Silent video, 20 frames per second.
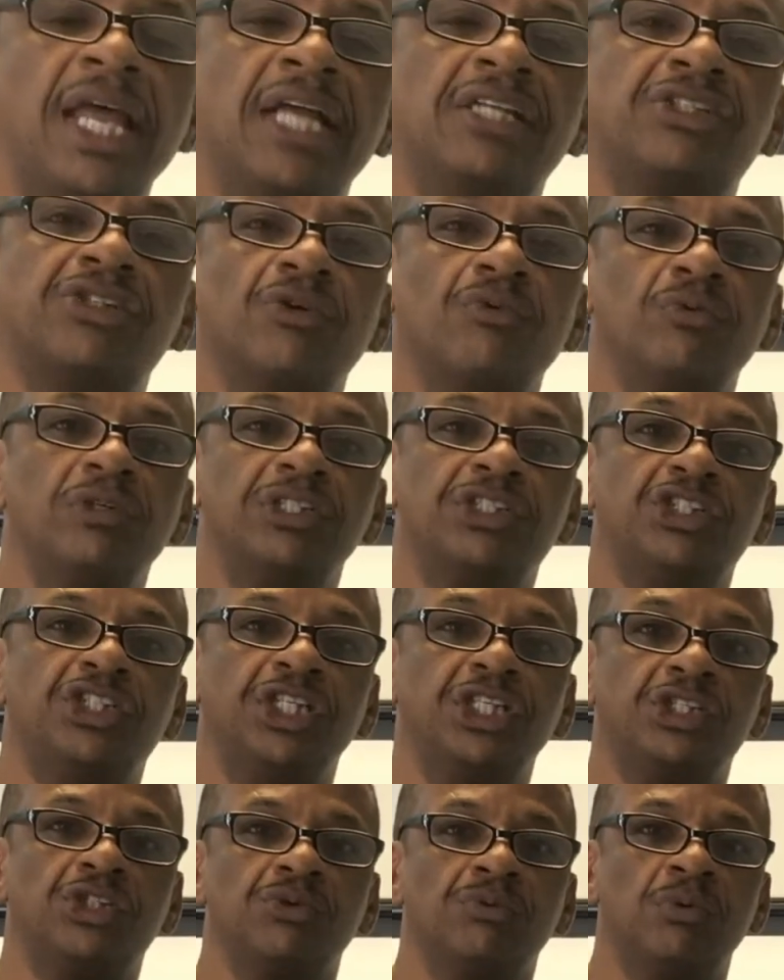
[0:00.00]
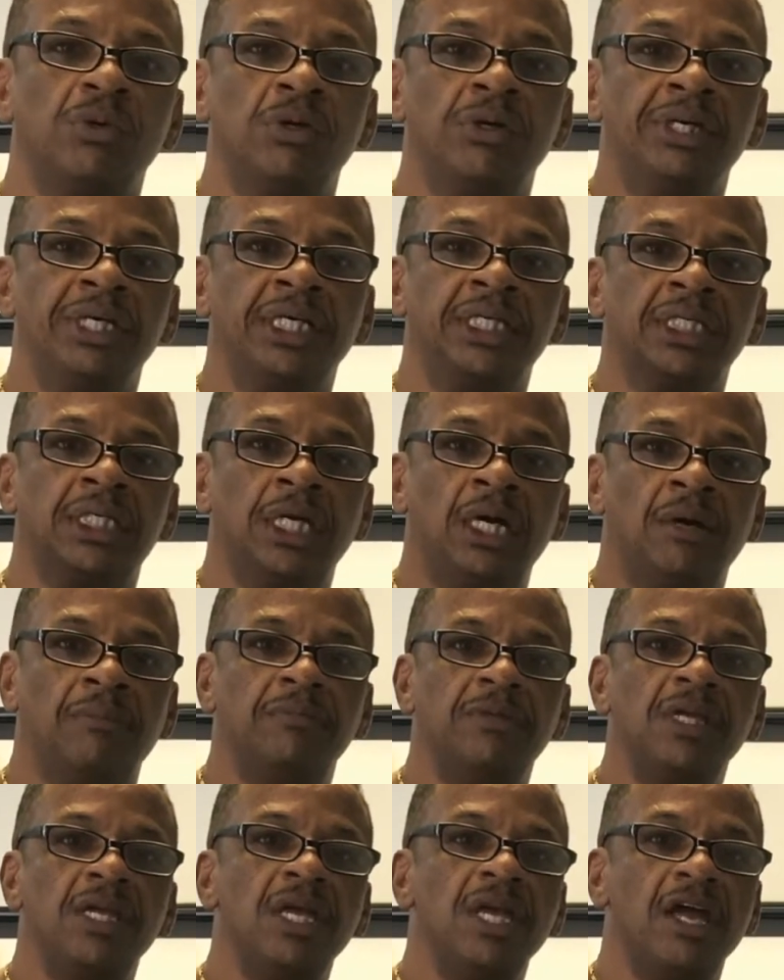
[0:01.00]
that's your residual income.
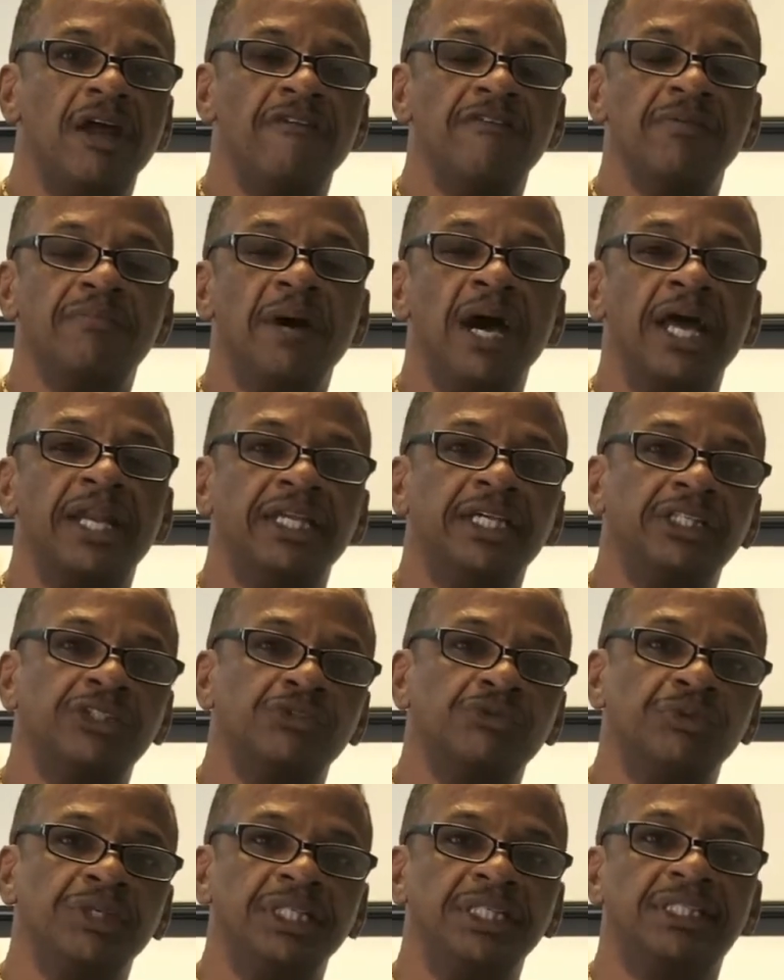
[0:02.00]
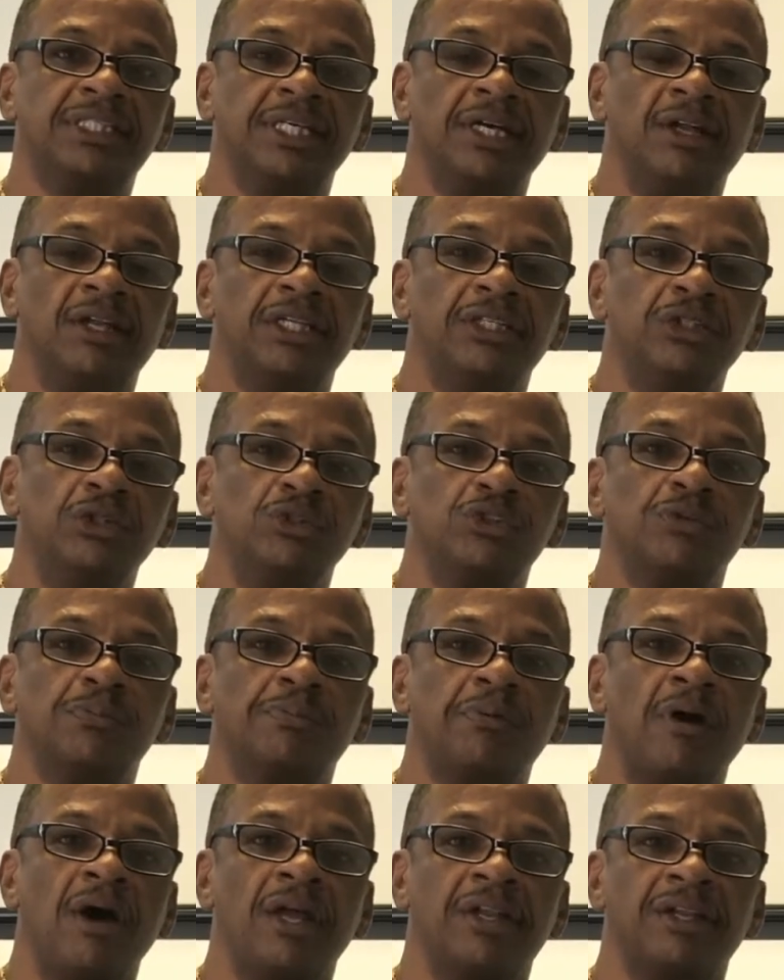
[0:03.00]
Everybody is retailing, using
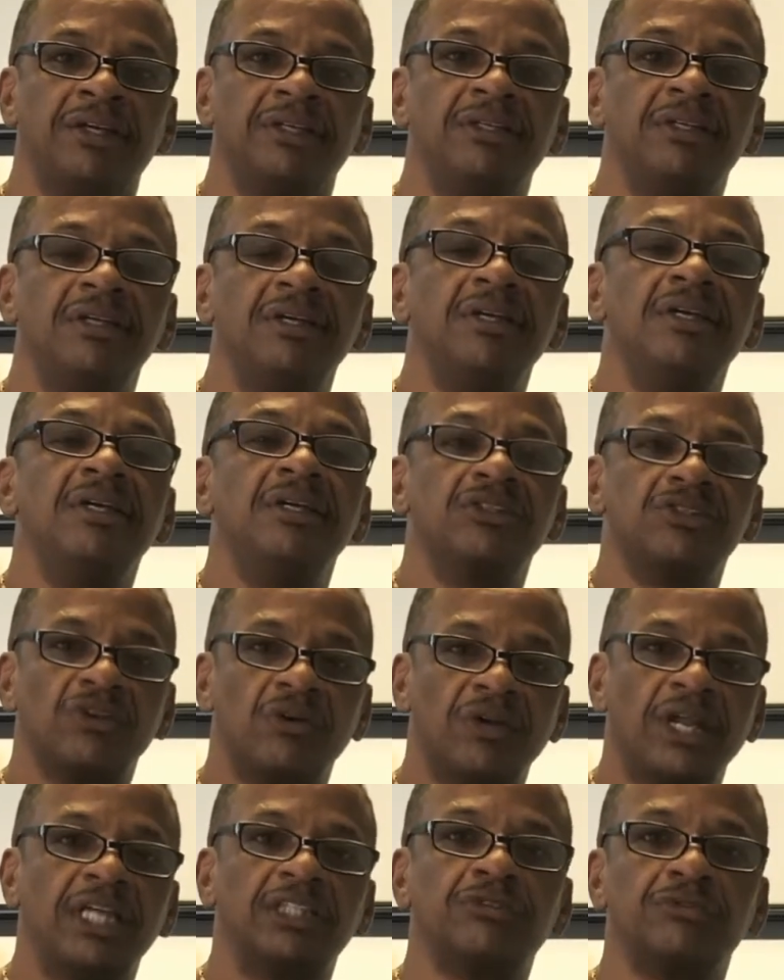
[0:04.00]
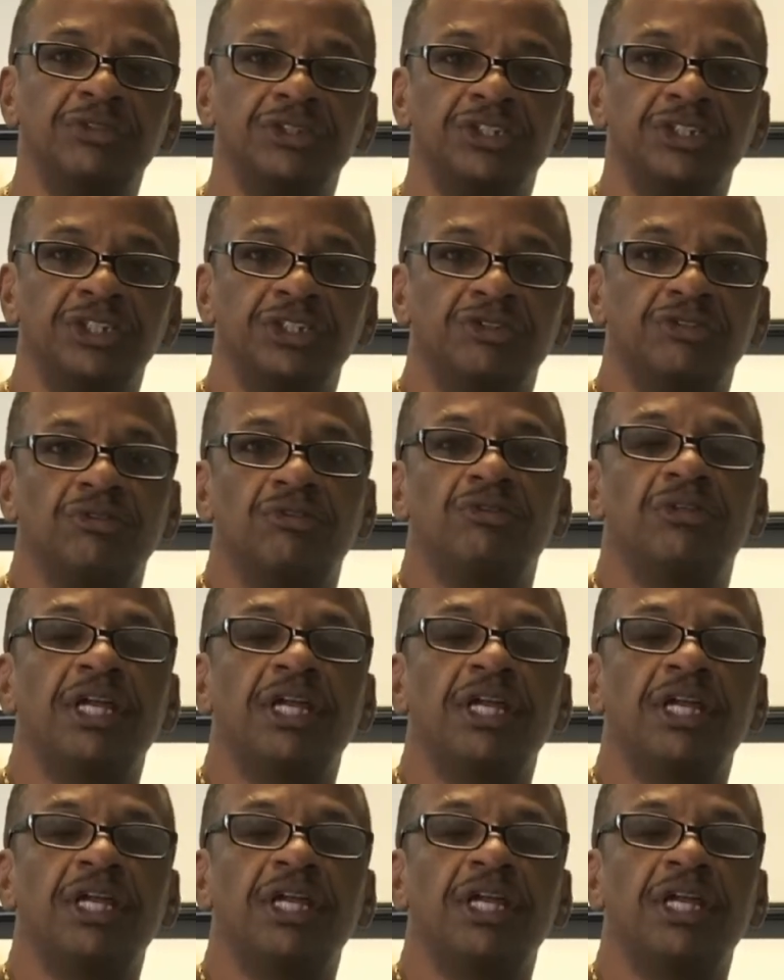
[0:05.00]
product, so that's residual.